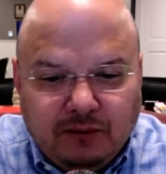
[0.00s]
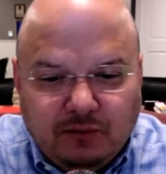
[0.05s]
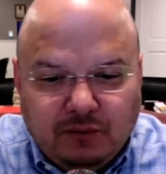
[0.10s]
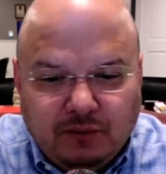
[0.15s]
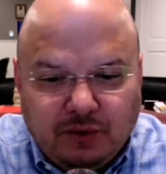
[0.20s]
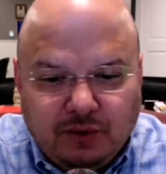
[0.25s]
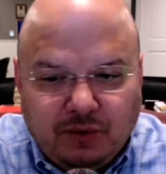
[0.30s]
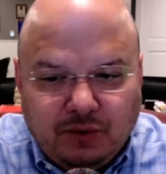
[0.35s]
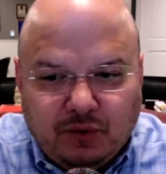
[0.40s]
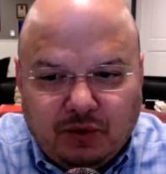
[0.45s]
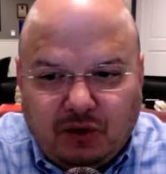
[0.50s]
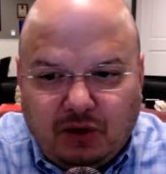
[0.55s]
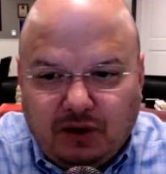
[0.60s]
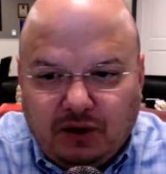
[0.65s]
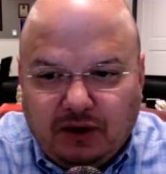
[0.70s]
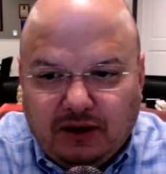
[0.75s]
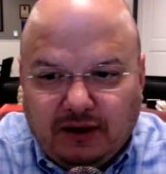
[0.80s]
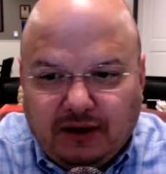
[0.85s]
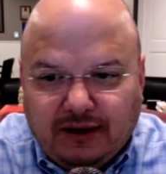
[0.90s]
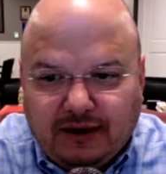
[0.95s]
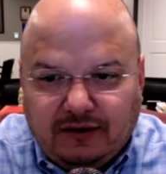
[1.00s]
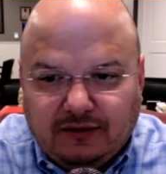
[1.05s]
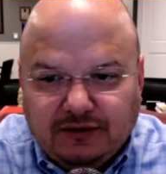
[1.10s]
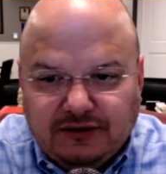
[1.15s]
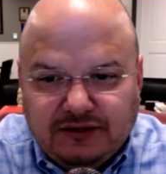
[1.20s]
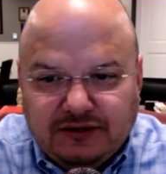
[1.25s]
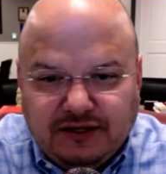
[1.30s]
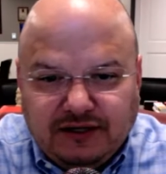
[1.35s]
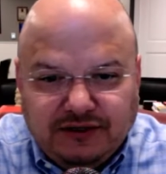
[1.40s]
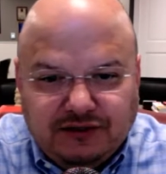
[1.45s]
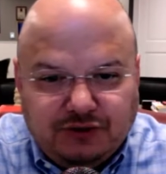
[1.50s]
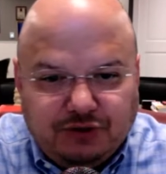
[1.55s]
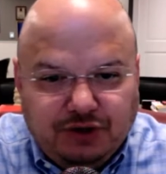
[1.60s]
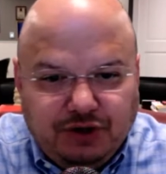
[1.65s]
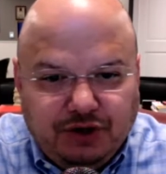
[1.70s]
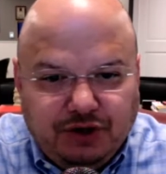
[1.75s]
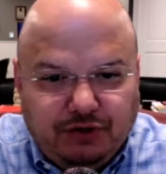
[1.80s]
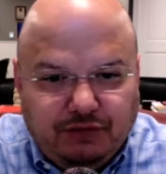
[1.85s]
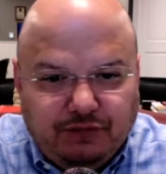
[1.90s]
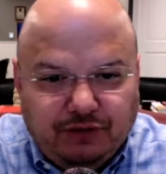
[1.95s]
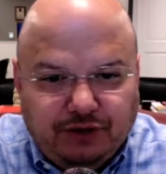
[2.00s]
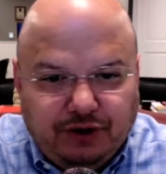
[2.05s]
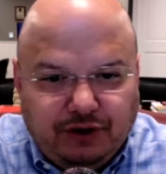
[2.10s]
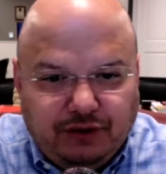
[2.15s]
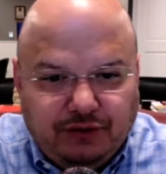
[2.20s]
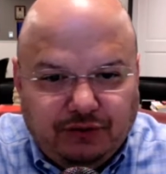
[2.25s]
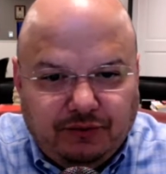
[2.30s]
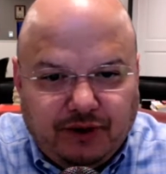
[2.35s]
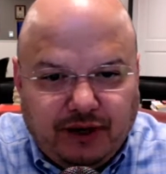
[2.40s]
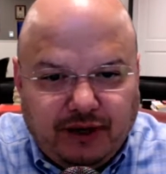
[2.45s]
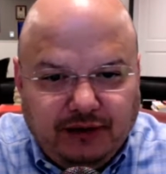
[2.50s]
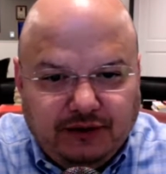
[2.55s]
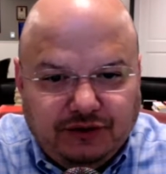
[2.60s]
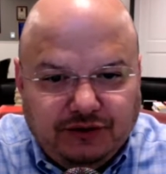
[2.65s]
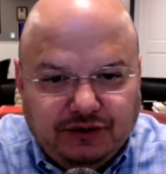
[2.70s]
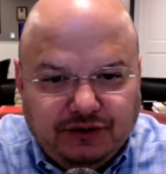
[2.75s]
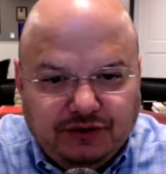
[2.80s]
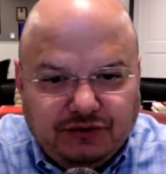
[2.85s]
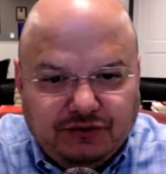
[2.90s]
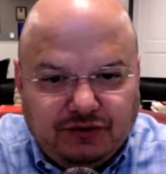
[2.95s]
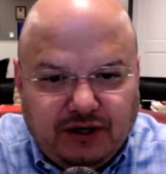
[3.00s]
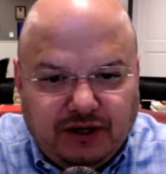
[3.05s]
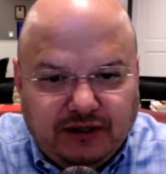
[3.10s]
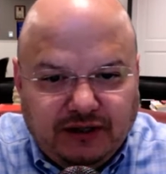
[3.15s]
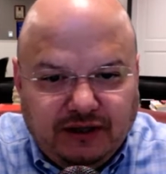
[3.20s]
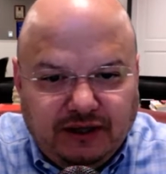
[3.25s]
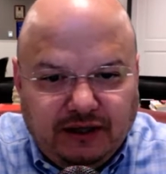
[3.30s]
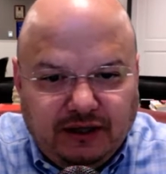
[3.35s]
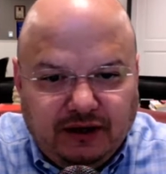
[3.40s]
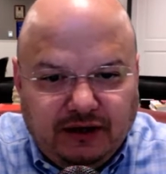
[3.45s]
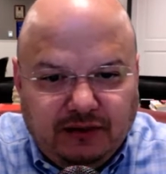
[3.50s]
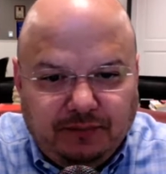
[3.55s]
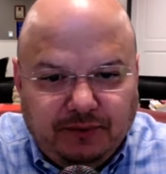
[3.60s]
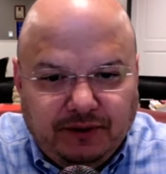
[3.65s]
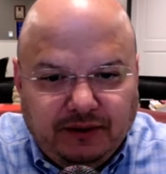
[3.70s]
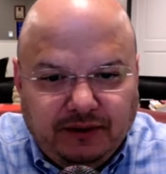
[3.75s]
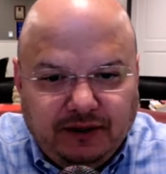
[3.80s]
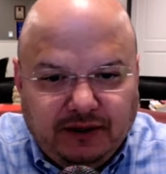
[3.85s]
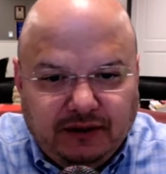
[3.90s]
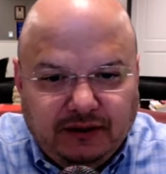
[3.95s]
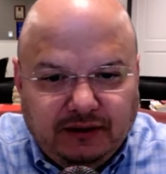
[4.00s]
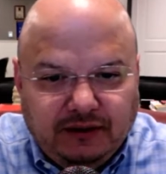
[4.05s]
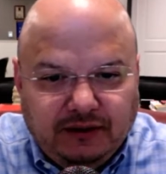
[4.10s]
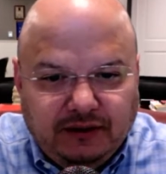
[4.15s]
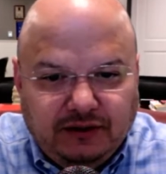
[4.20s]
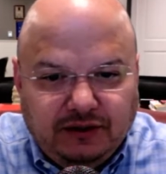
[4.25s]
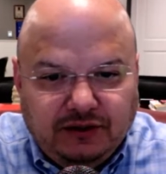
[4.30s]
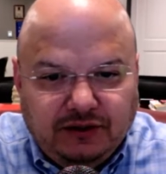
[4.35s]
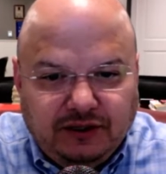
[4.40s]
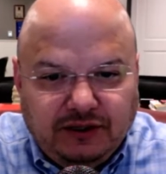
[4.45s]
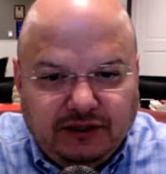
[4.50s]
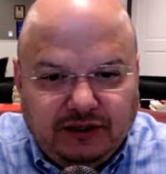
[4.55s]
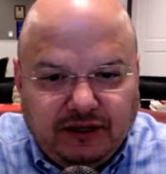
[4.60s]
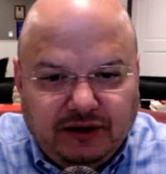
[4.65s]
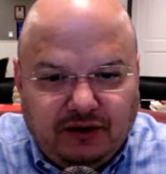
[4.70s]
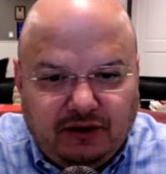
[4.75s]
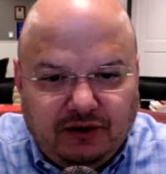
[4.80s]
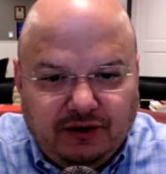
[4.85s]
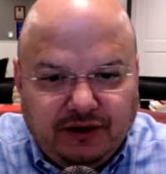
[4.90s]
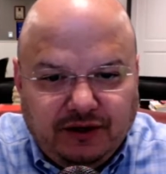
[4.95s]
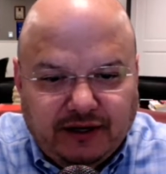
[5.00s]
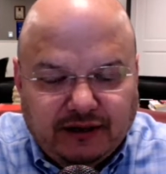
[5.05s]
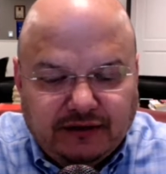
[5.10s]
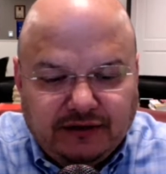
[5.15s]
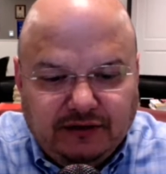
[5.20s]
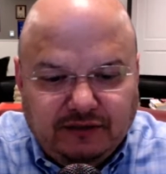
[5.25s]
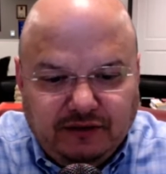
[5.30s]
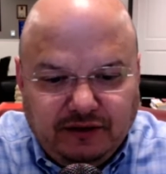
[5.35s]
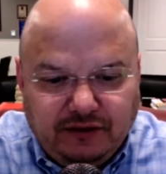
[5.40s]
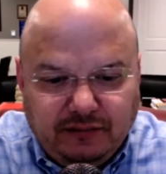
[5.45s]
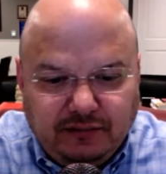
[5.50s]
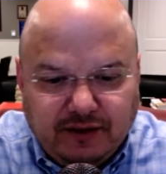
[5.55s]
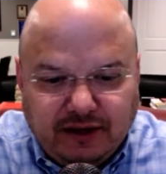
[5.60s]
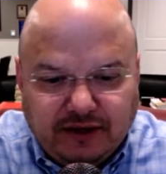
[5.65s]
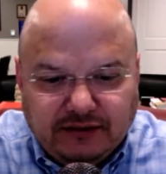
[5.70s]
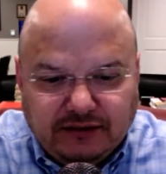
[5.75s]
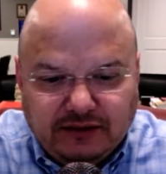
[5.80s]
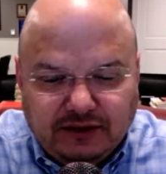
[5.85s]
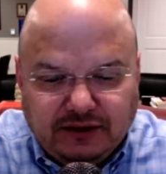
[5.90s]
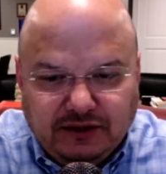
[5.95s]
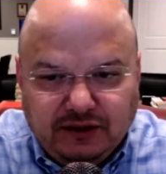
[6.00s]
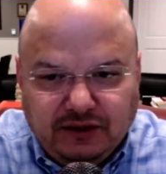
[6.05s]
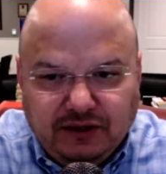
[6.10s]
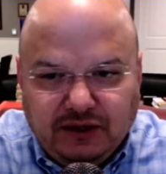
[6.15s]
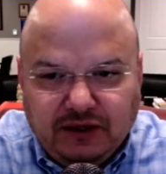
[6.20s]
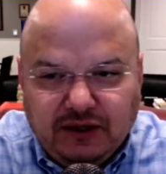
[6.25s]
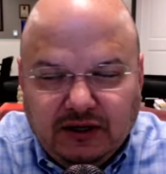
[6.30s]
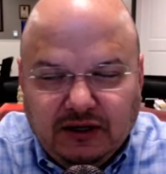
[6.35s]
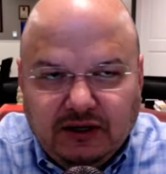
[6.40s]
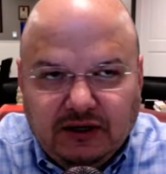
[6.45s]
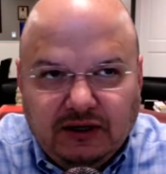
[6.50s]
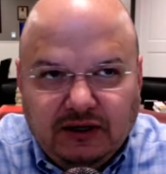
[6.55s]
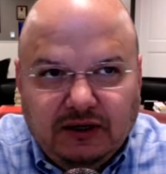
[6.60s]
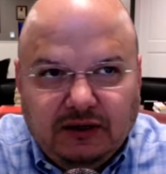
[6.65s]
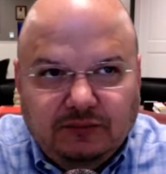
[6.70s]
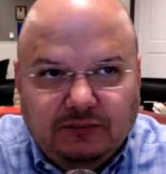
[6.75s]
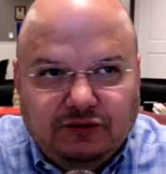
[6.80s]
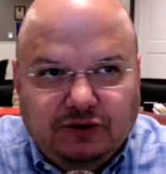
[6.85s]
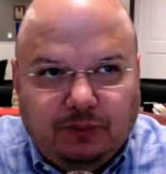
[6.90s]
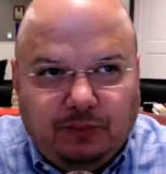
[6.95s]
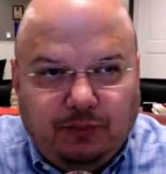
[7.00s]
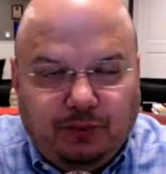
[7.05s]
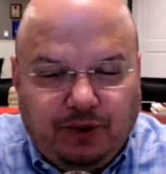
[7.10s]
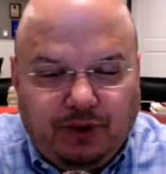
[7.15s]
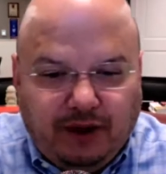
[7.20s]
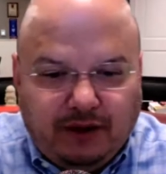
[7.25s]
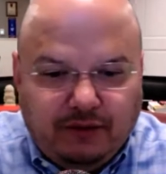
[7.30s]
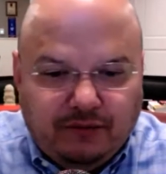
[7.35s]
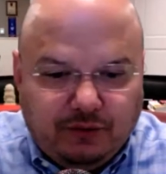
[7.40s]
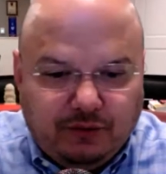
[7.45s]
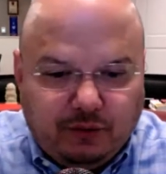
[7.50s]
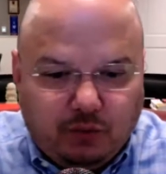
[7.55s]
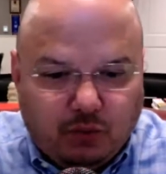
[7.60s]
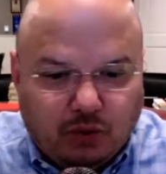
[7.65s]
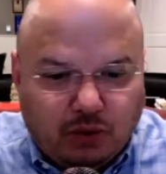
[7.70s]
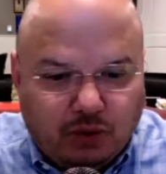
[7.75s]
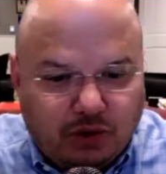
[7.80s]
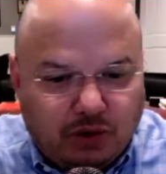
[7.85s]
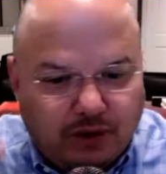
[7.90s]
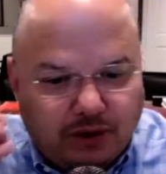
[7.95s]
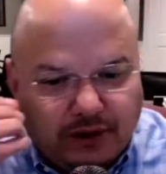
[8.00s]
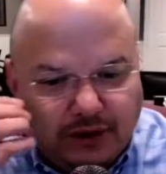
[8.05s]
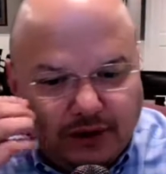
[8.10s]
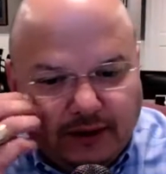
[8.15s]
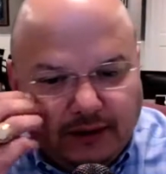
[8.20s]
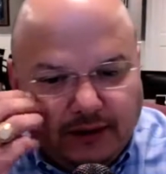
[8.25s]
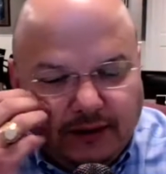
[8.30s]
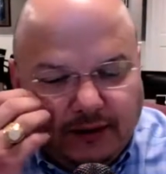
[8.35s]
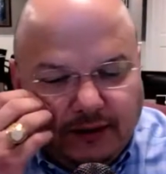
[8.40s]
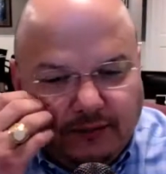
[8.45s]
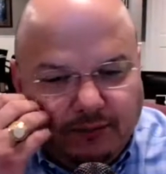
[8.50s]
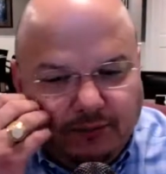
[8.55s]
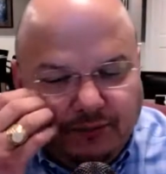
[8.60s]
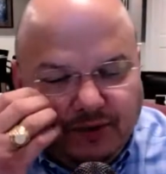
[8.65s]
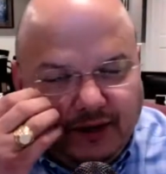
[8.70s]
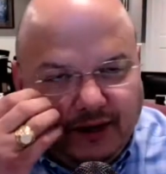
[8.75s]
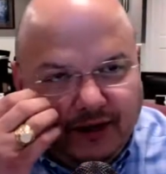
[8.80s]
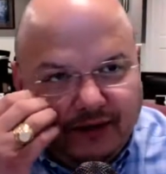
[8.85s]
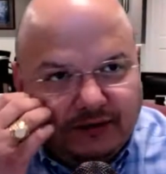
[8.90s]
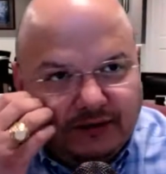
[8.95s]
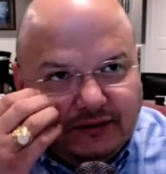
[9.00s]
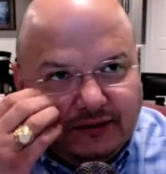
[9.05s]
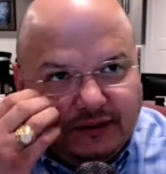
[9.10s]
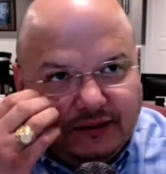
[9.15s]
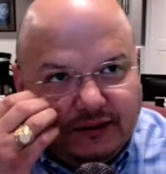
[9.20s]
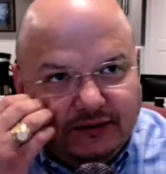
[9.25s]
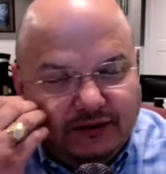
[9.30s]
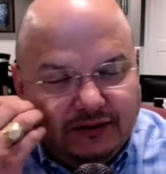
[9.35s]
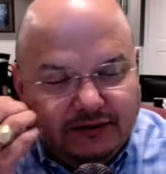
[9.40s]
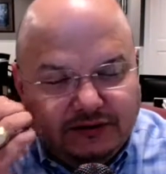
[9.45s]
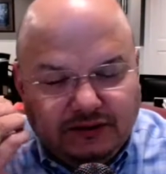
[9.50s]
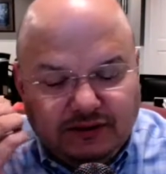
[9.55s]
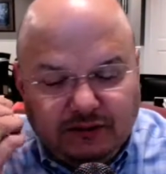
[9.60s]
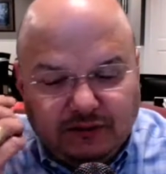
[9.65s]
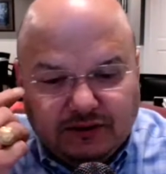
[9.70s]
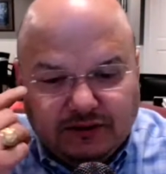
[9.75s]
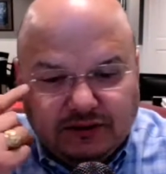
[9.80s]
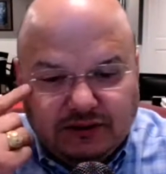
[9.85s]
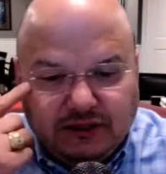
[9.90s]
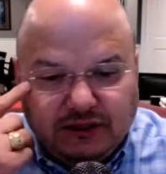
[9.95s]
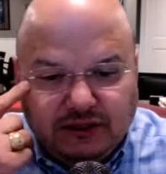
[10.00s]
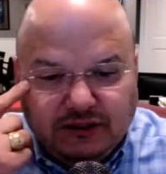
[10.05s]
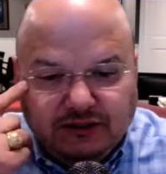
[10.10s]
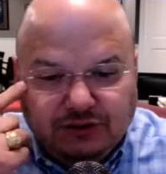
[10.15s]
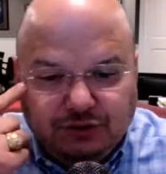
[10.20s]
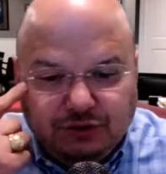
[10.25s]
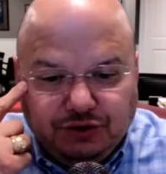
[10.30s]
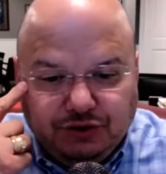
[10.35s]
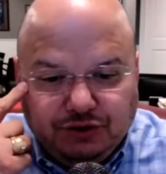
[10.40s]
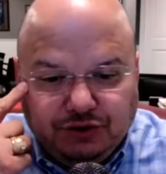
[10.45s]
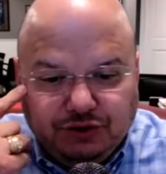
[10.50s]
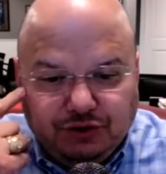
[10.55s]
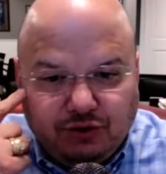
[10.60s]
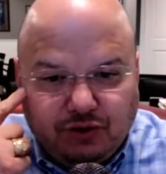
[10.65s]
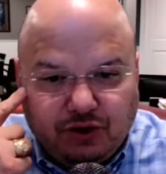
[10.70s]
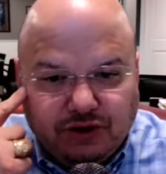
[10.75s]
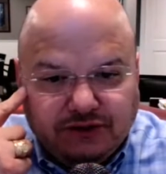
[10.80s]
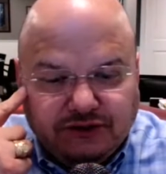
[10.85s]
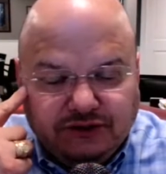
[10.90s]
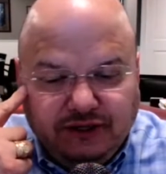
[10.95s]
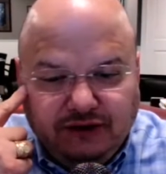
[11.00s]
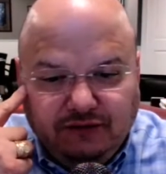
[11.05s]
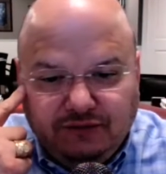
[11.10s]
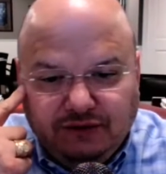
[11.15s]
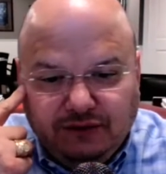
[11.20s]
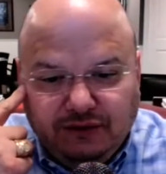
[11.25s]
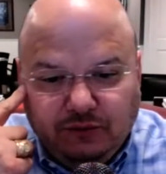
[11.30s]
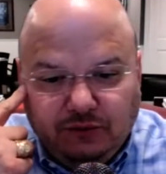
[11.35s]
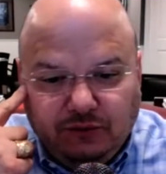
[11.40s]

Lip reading: we were all on sensory overload, right? Just trying to help and looking at all the activity. But I tell you, so proud of the work that the team has done to ensure our safety.